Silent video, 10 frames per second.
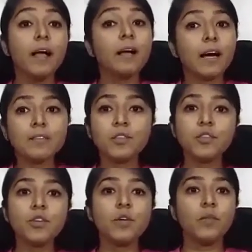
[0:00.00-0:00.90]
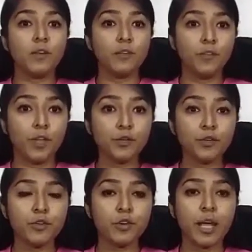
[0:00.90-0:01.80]
considering the
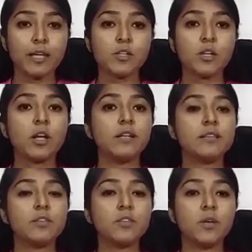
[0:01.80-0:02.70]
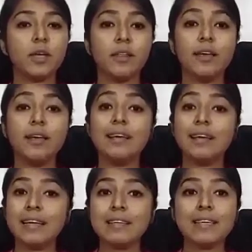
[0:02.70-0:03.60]
inflation rates or considering the
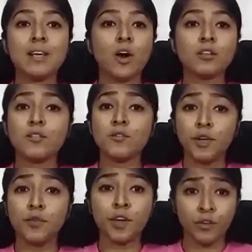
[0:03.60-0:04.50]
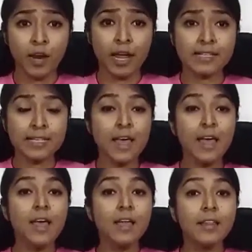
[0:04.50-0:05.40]
increasing cost of living rates,
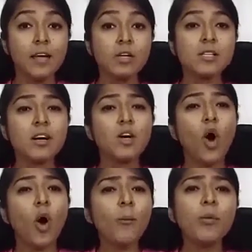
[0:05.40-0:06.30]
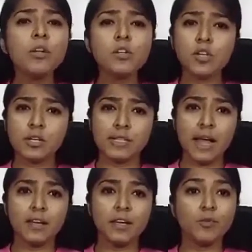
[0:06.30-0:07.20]
there is a component in your
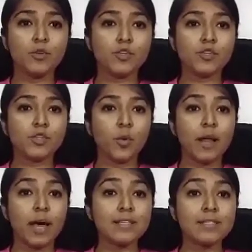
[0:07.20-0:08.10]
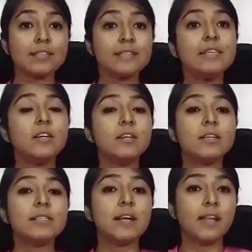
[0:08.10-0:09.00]
salary which is known as
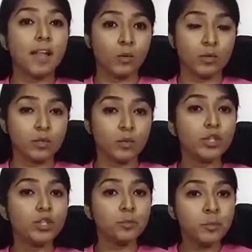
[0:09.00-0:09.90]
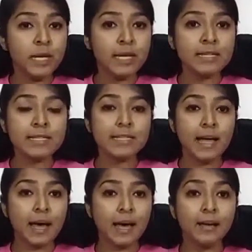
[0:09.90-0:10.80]
dearness allowance, which means
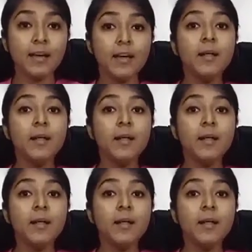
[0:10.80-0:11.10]
that